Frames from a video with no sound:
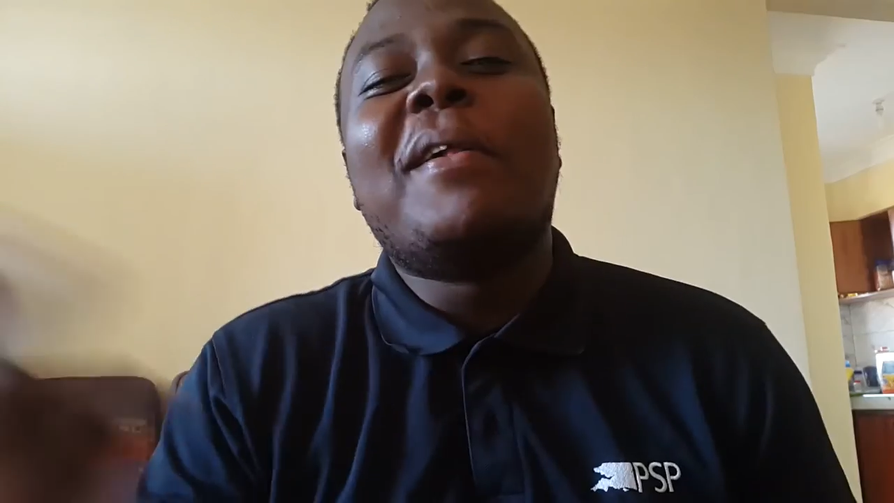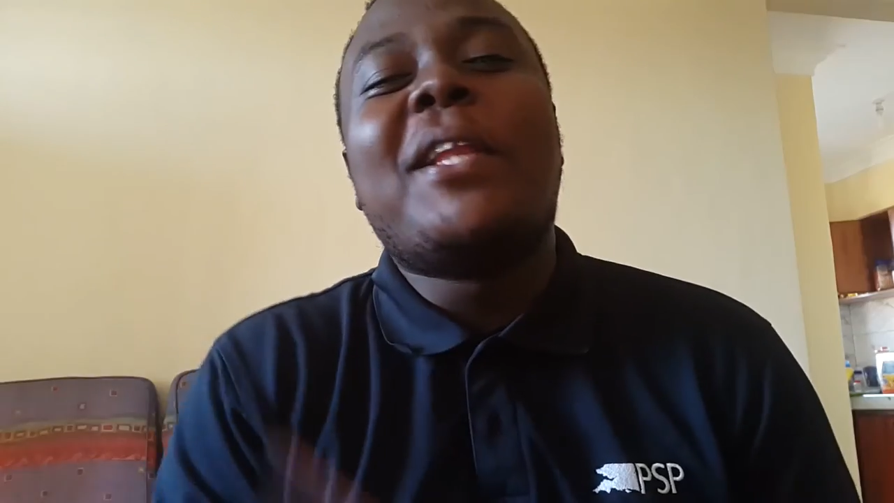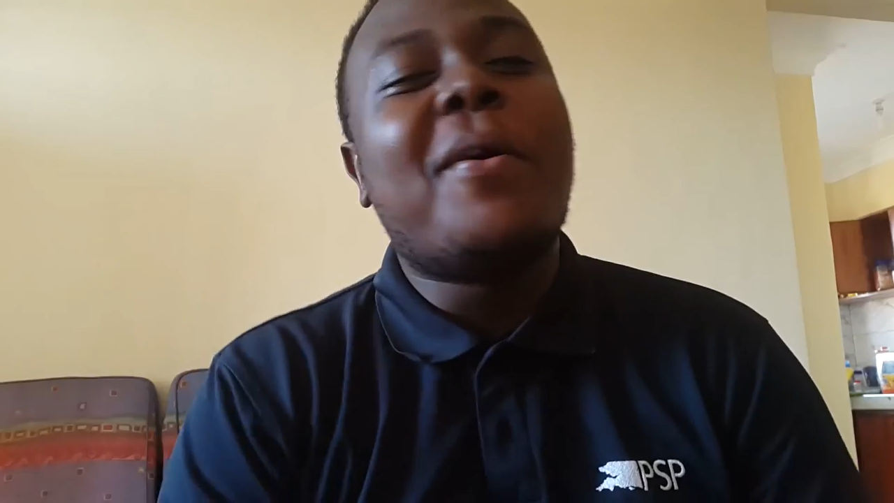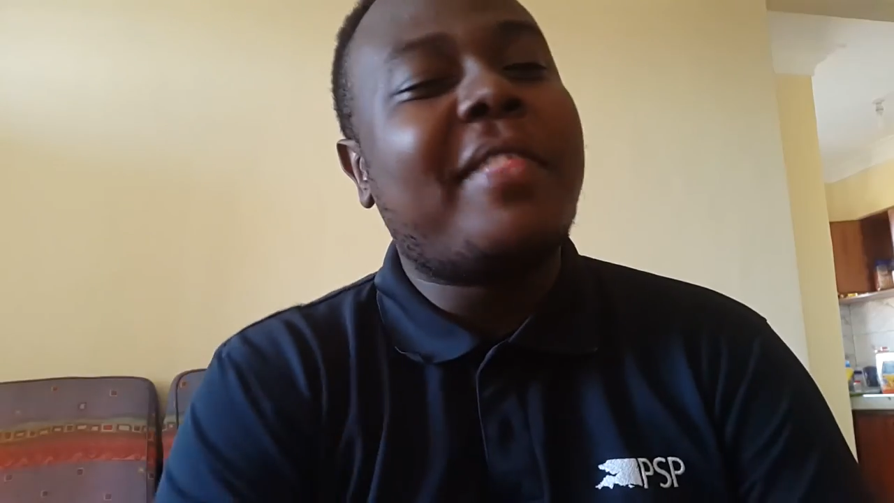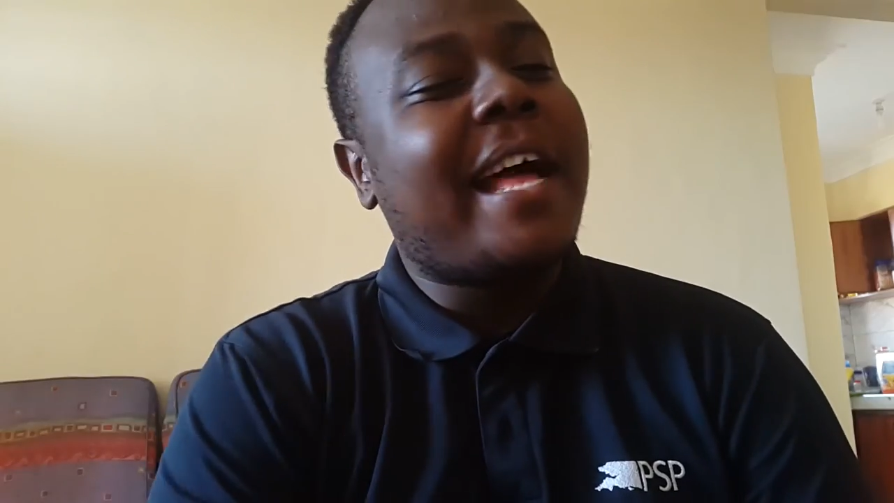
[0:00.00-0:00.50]

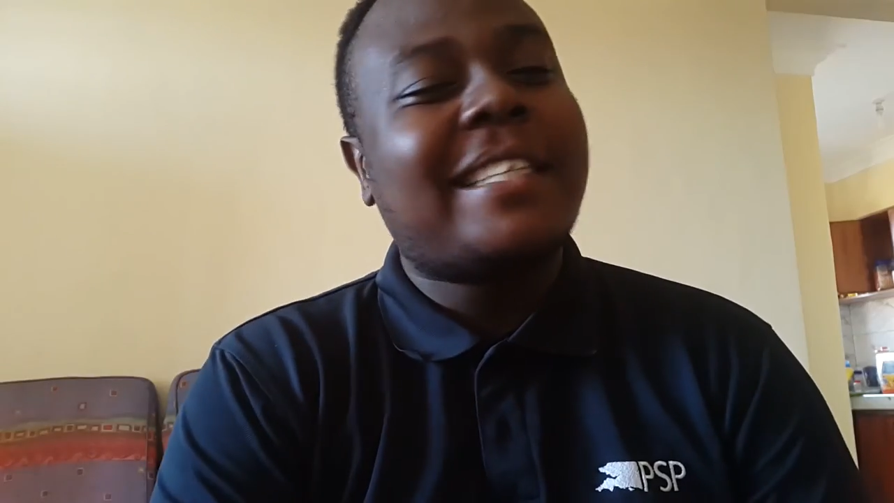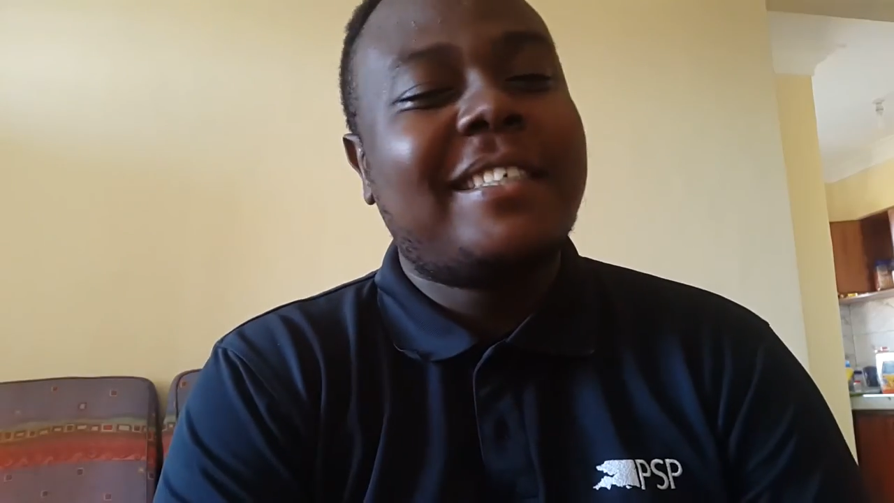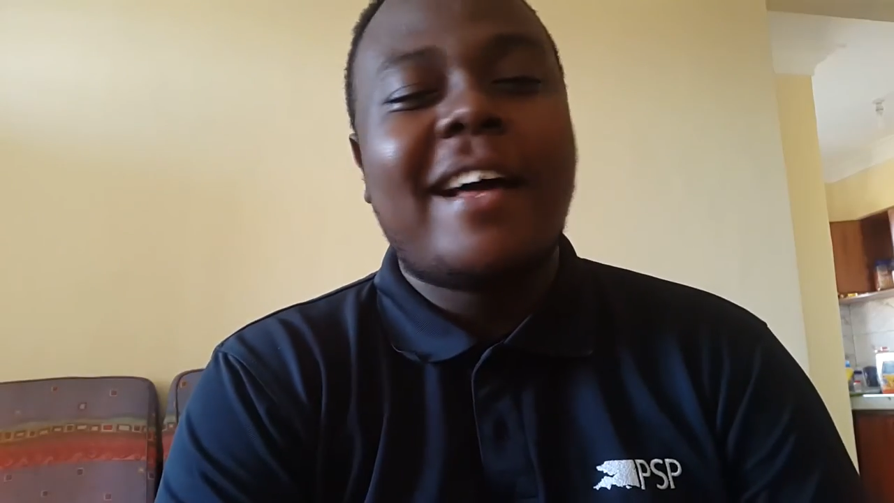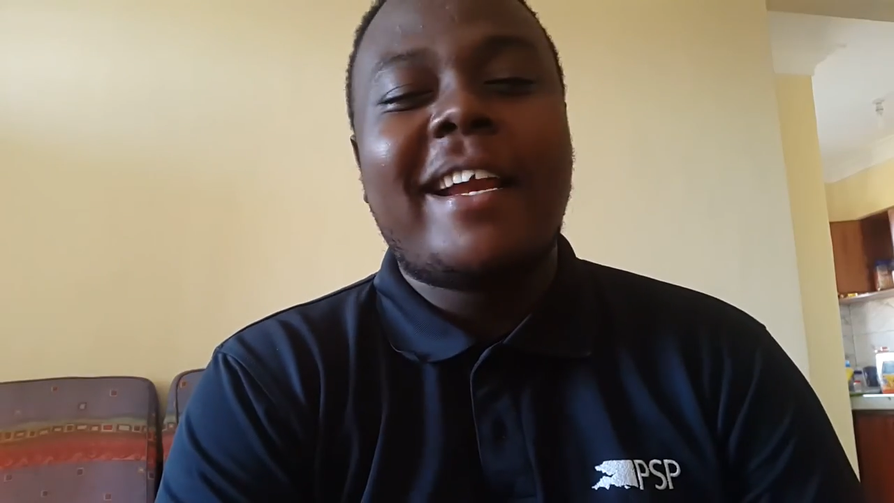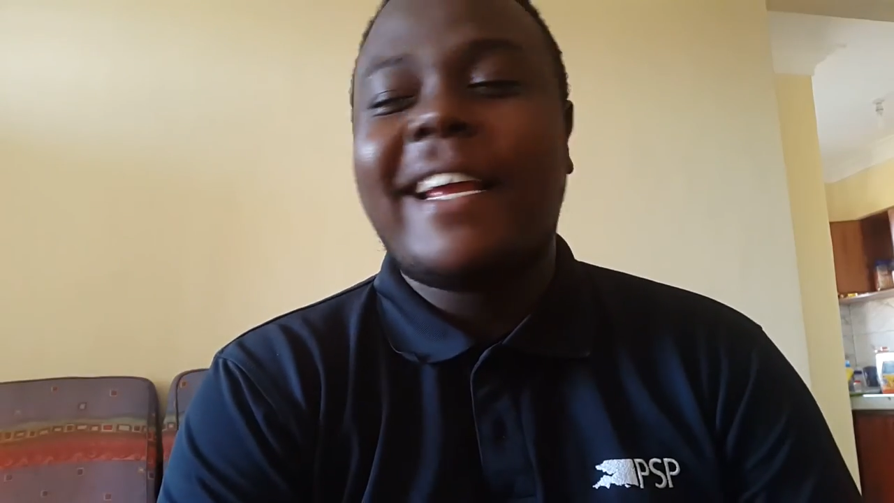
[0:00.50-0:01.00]
No,
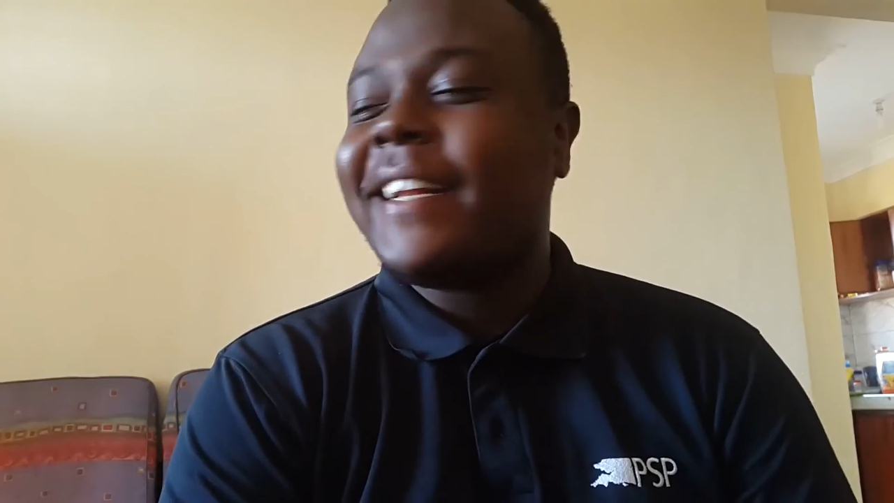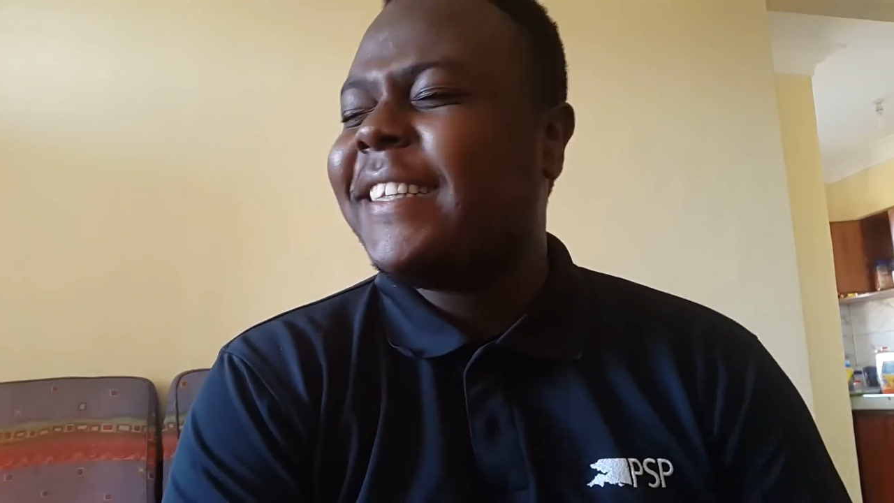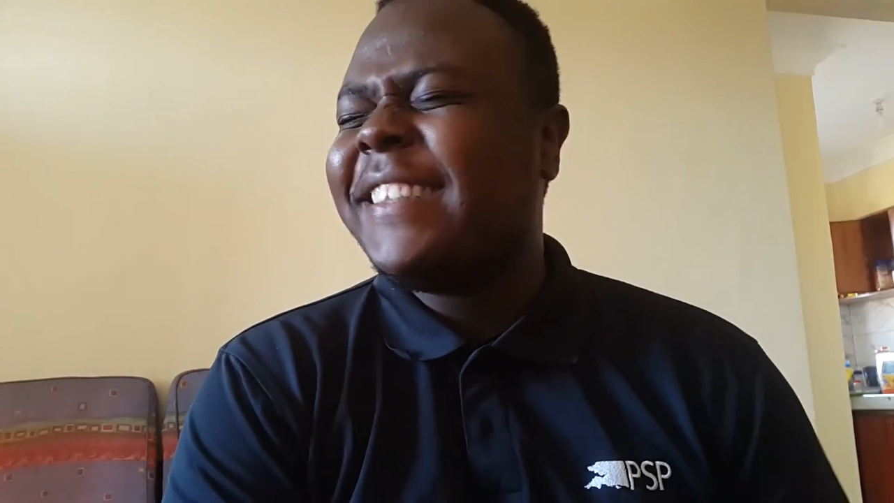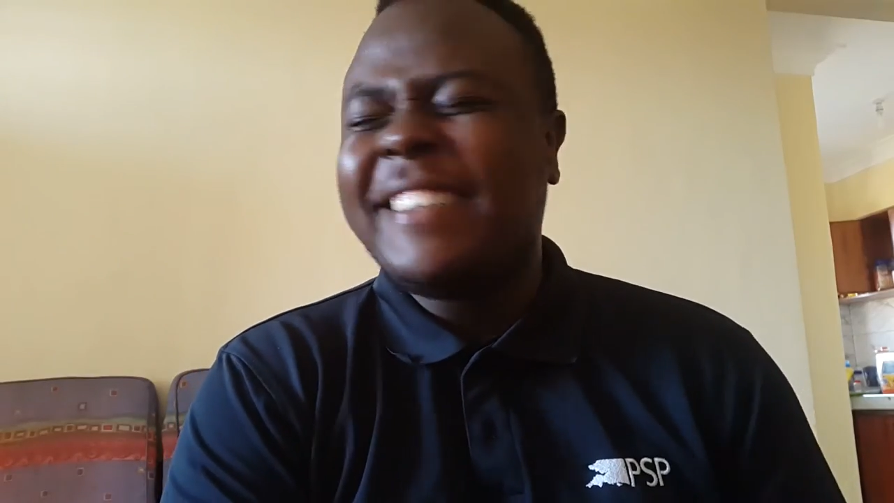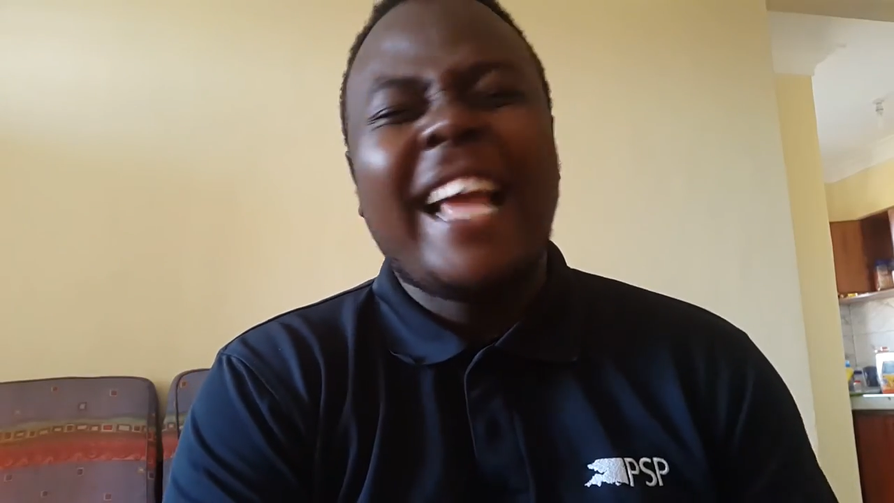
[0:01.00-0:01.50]
that's not it.